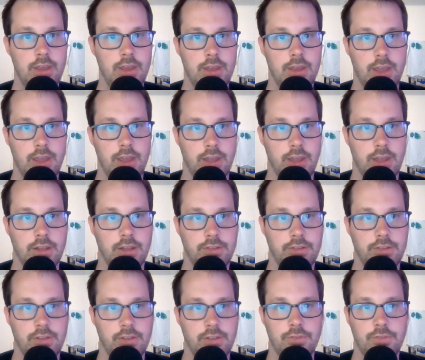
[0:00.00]
And they
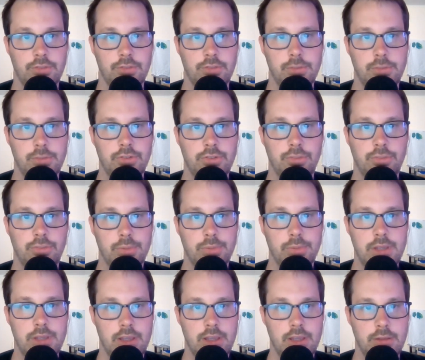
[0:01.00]
say, for submissions,
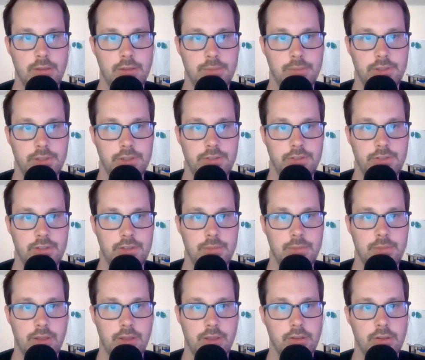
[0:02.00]
please
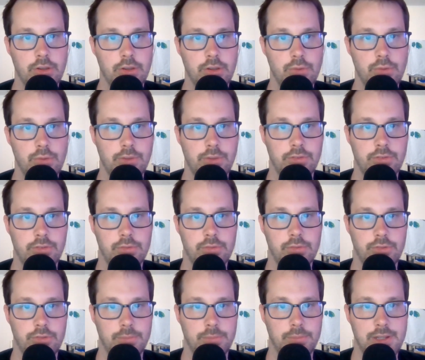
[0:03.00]
email a
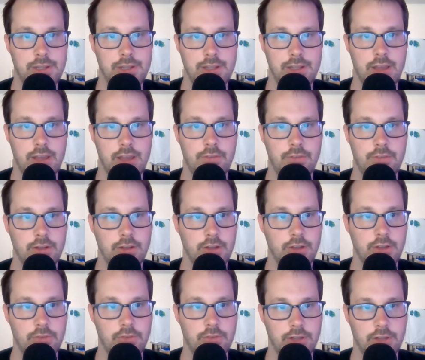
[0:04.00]
low-resolution PDF and
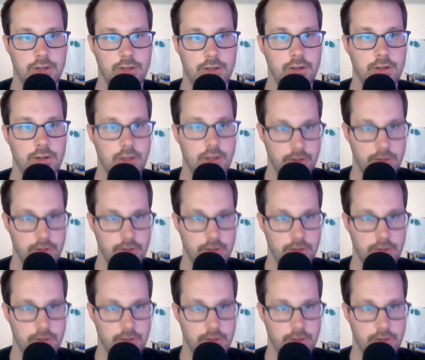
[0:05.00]
cover letter